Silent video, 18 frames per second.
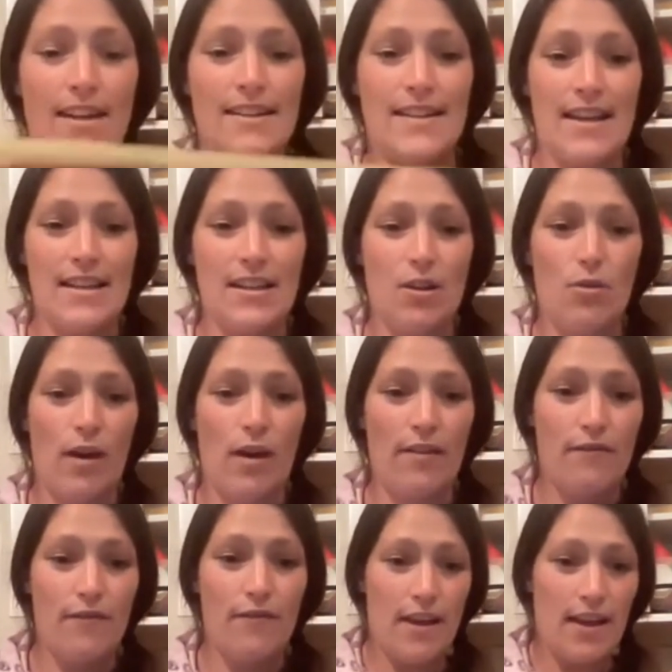Doesn't
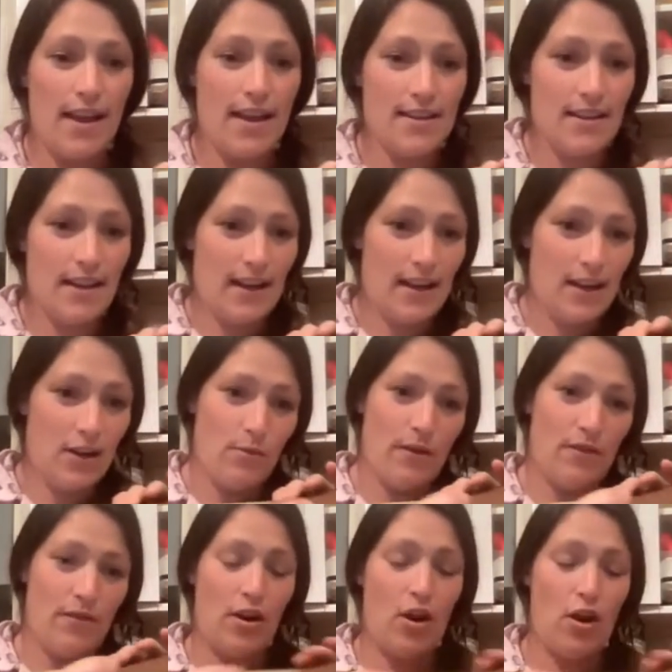quite fit. It has like a little
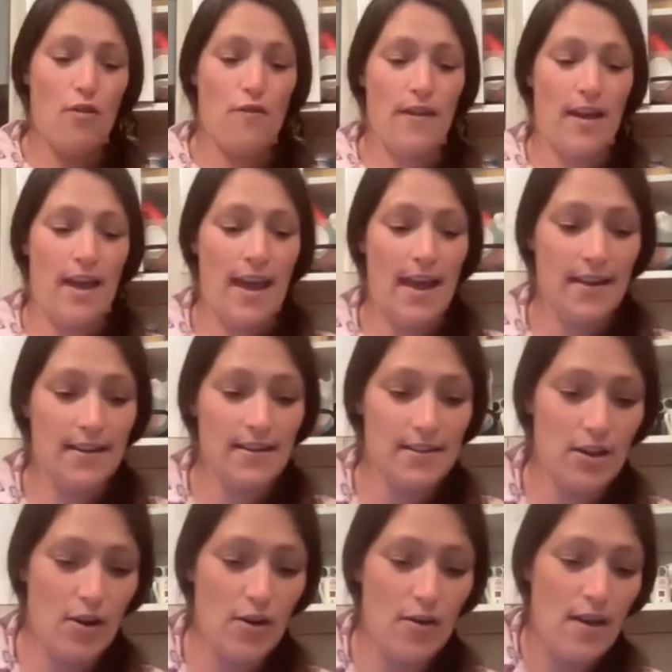bit of an overhang.
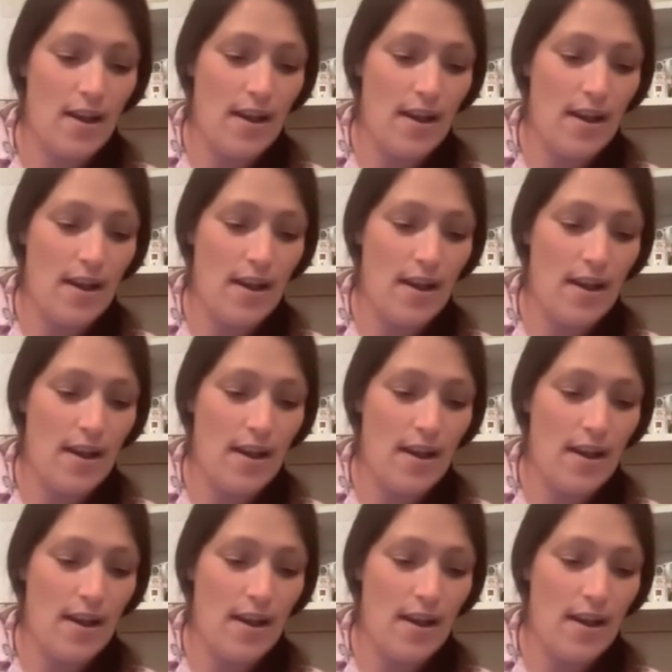So